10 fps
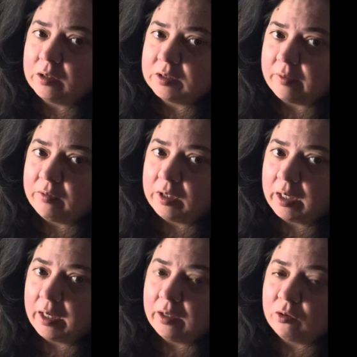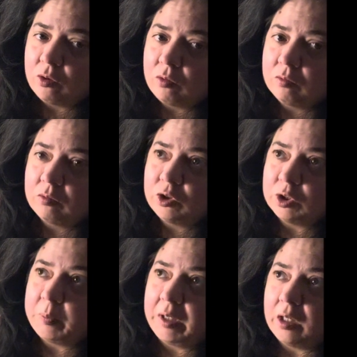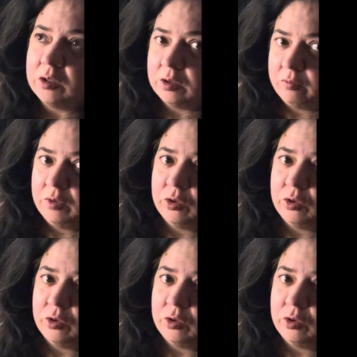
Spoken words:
a 7-day candle just because of the